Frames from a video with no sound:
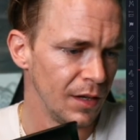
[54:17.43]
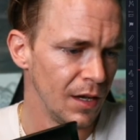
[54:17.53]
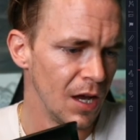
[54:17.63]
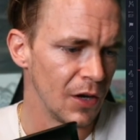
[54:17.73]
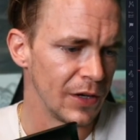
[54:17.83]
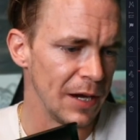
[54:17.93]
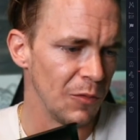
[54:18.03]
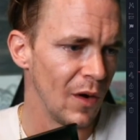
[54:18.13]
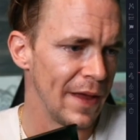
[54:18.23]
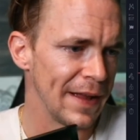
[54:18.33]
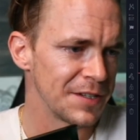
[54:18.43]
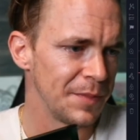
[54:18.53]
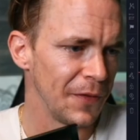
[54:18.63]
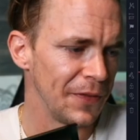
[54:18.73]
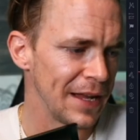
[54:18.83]
Okay, well, that's
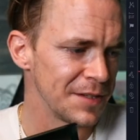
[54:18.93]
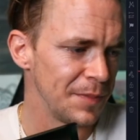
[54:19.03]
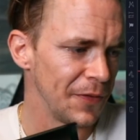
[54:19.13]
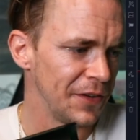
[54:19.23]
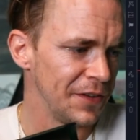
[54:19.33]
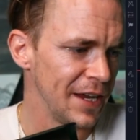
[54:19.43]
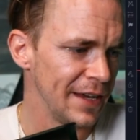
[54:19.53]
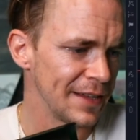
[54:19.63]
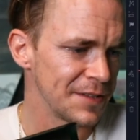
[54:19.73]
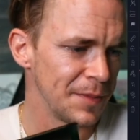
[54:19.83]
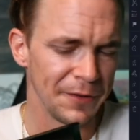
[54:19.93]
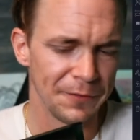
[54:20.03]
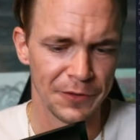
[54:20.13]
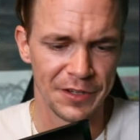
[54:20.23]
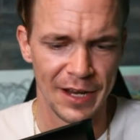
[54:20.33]
about the day. That's about it
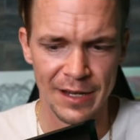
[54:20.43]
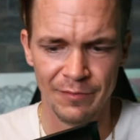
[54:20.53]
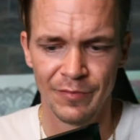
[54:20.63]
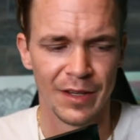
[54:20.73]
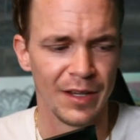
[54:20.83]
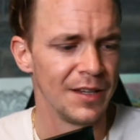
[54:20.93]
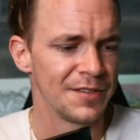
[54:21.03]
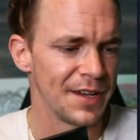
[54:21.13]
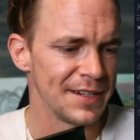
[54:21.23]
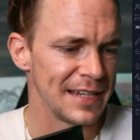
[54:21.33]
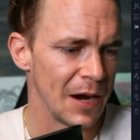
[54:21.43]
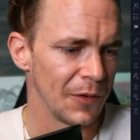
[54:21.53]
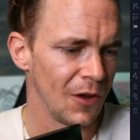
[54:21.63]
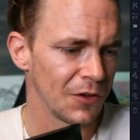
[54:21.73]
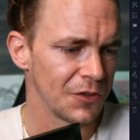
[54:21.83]
for today. It's a nice
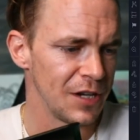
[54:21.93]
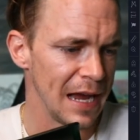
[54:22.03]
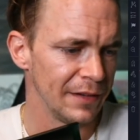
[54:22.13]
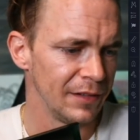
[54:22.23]
hour-long chat.